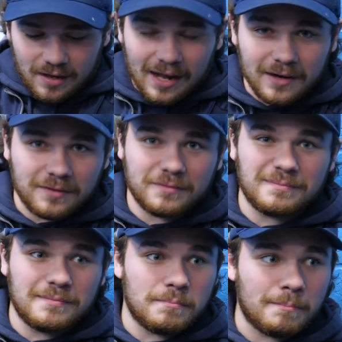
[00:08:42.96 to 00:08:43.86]
And
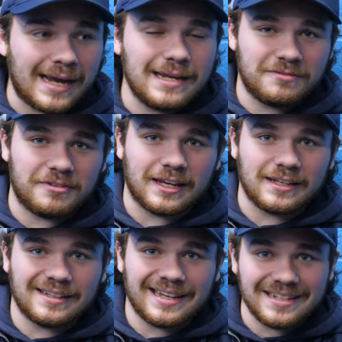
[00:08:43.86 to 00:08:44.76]
main
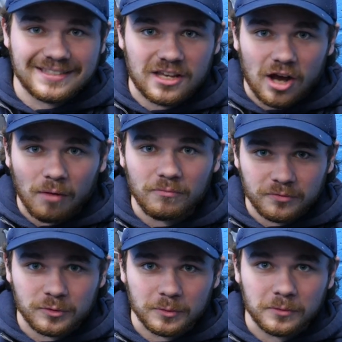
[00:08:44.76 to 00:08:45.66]
thing, it's
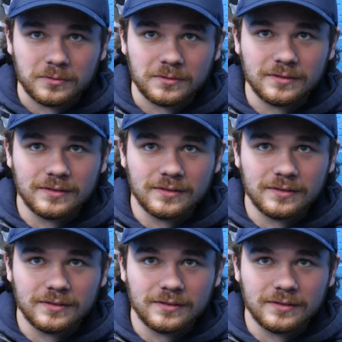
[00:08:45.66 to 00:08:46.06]
comfortable.